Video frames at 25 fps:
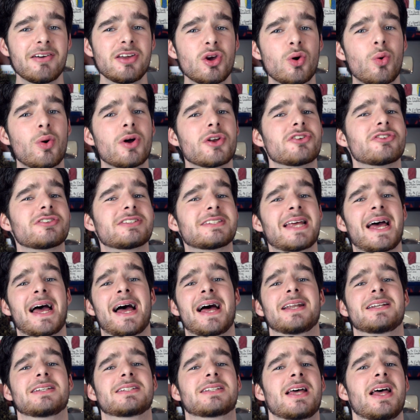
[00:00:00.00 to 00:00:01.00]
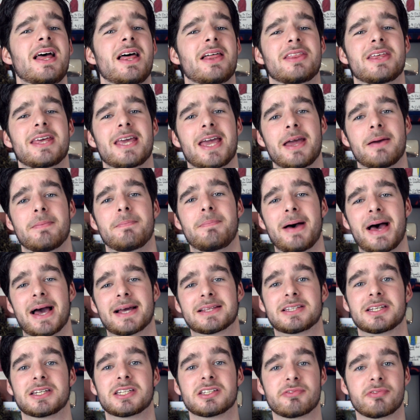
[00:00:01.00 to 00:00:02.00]
you understand the
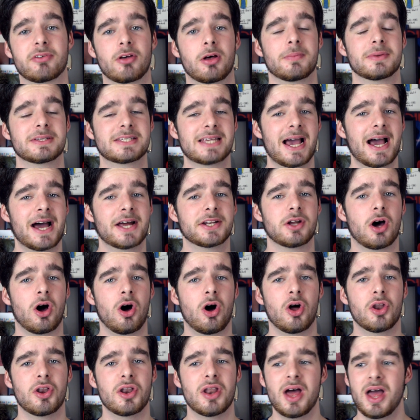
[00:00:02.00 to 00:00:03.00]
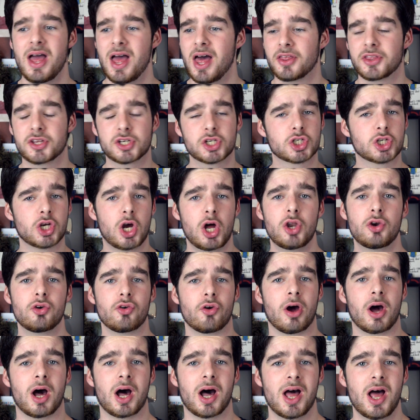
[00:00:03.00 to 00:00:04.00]
impact that this film has had on the
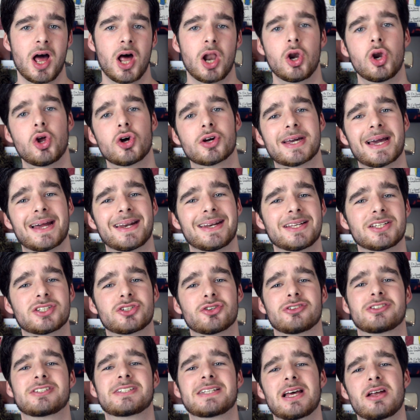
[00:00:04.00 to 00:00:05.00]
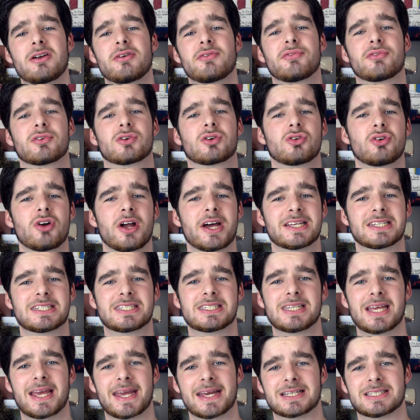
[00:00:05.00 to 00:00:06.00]
genre. Look at Interstellar, for Christ's
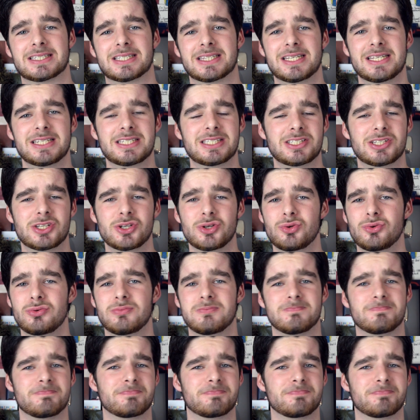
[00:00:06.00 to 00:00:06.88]
sakes. These two